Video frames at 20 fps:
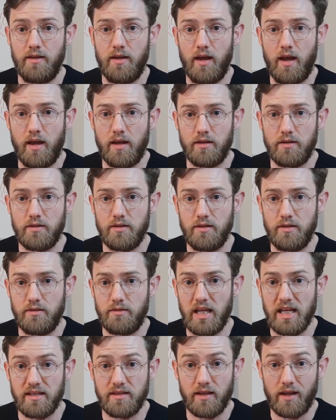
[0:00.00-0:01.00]
And
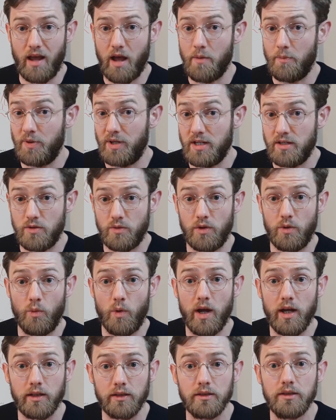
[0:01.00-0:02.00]
is the company doing
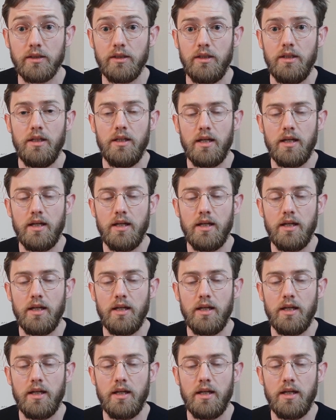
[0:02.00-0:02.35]
well?